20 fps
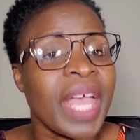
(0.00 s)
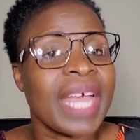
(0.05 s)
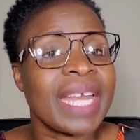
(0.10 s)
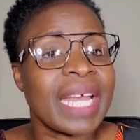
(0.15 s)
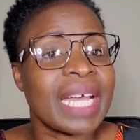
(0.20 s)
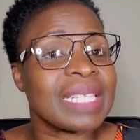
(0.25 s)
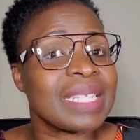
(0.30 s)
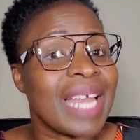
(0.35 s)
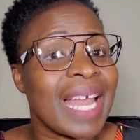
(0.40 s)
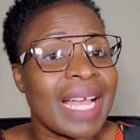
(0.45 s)

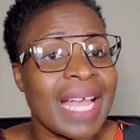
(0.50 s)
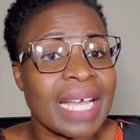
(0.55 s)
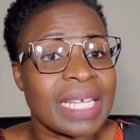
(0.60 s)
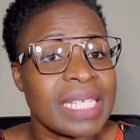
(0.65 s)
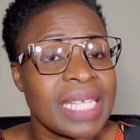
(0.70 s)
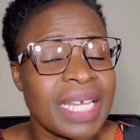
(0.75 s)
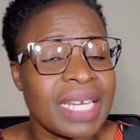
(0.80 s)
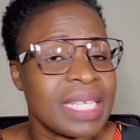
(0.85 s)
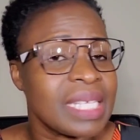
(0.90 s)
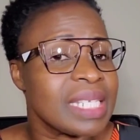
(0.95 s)
And like
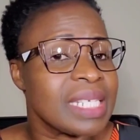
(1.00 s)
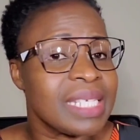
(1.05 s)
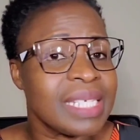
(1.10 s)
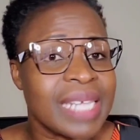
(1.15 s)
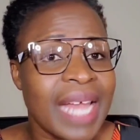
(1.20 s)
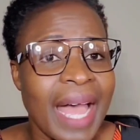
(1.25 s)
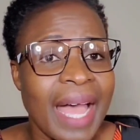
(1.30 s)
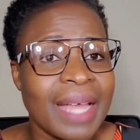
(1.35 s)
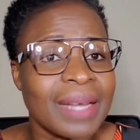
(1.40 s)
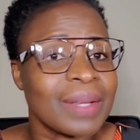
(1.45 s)
I said, it's
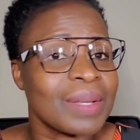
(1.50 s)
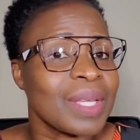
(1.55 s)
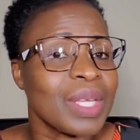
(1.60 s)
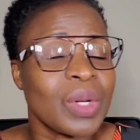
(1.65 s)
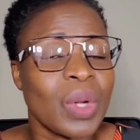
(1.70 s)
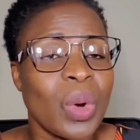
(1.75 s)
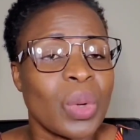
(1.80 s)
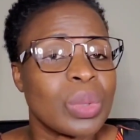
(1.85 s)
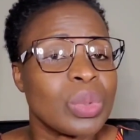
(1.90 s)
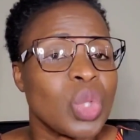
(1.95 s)
not,
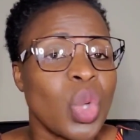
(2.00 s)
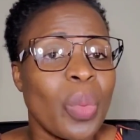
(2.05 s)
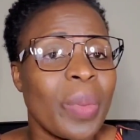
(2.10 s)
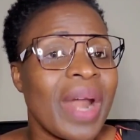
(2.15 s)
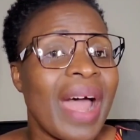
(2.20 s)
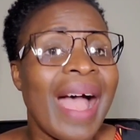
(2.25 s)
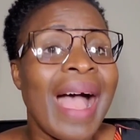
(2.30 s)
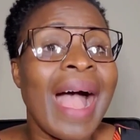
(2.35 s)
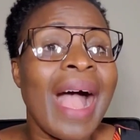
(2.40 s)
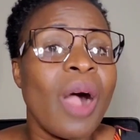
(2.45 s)
you know, no
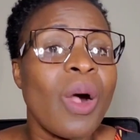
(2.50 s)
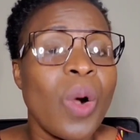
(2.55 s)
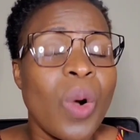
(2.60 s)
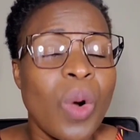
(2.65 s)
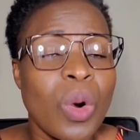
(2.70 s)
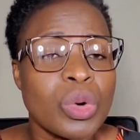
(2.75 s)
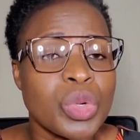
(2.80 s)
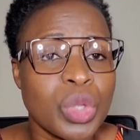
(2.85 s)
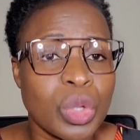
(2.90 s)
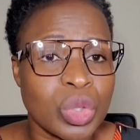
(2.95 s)
matter
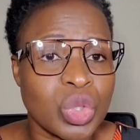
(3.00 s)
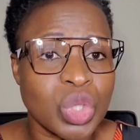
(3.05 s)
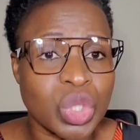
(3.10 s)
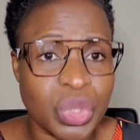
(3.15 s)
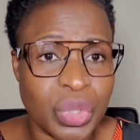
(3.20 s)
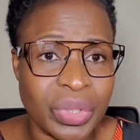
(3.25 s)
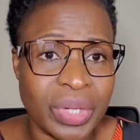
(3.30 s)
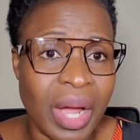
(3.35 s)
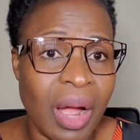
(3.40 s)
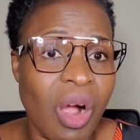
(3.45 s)
how old your
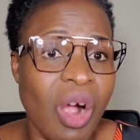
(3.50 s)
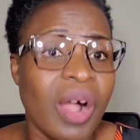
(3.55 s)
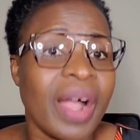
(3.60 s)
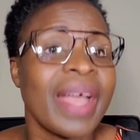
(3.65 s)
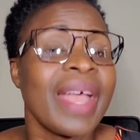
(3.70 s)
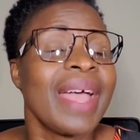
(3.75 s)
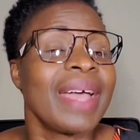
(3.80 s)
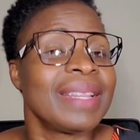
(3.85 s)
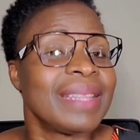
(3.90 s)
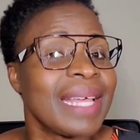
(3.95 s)
children
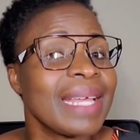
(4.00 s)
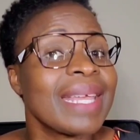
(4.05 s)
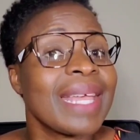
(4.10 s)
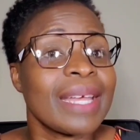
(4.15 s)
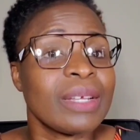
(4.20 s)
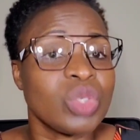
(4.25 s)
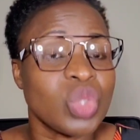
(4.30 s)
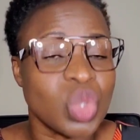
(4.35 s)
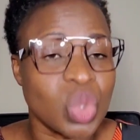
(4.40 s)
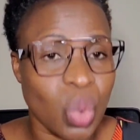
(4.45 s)
are, they
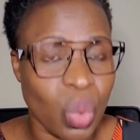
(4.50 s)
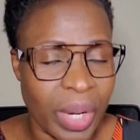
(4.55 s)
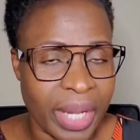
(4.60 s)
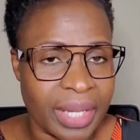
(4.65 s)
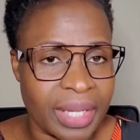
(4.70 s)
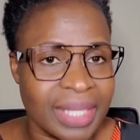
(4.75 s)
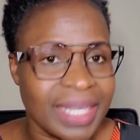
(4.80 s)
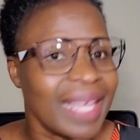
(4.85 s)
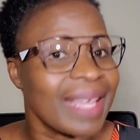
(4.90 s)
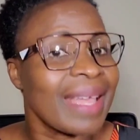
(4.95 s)
can
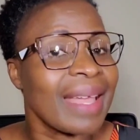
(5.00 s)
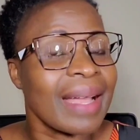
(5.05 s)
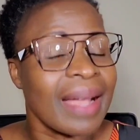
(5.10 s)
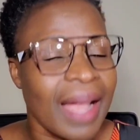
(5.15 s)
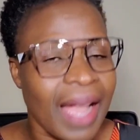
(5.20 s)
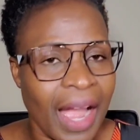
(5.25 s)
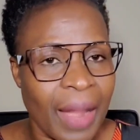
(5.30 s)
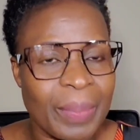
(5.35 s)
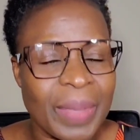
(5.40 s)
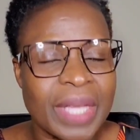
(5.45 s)
join, they
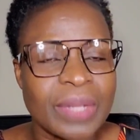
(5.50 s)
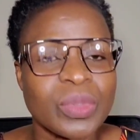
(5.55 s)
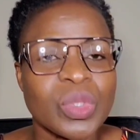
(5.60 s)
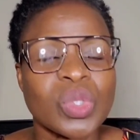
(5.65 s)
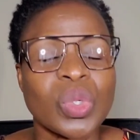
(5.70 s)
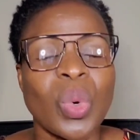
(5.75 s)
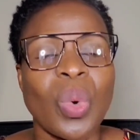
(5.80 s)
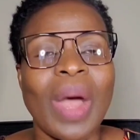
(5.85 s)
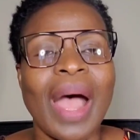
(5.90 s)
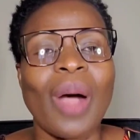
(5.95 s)
can come in.
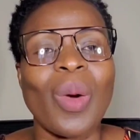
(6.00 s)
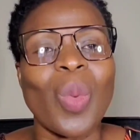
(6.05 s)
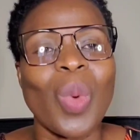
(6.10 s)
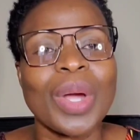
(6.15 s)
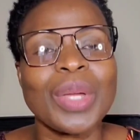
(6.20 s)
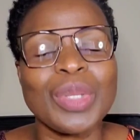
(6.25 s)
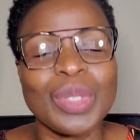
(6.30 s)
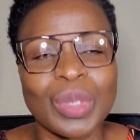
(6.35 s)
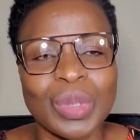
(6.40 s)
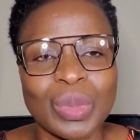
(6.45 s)
So I
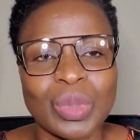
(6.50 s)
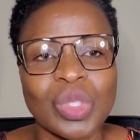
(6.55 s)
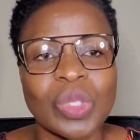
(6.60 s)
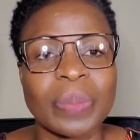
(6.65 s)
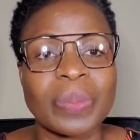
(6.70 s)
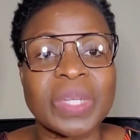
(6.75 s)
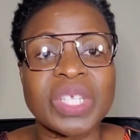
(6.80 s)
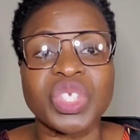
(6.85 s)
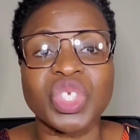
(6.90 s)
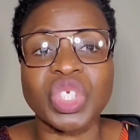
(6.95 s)
want you
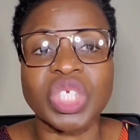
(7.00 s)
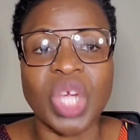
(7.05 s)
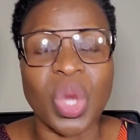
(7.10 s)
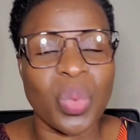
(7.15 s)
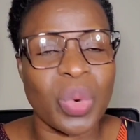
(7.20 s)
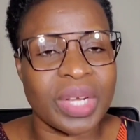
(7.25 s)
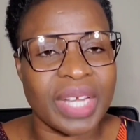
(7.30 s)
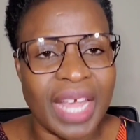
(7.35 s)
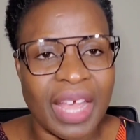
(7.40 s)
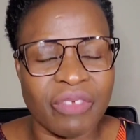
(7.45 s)
to please
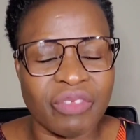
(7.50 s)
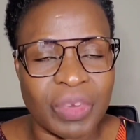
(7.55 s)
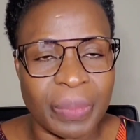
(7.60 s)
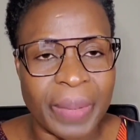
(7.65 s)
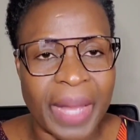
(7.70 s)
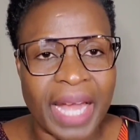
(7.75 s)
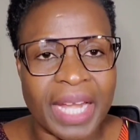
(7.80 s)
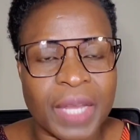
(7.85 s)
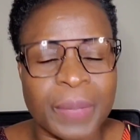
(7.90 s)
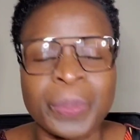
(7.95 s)
share with
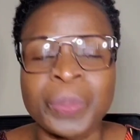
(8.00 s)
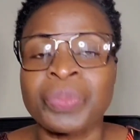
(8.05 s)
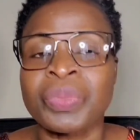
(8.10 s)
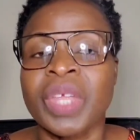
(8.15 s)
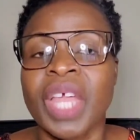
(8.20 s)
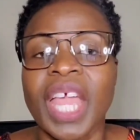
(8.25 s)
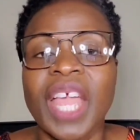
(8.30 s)
everybody.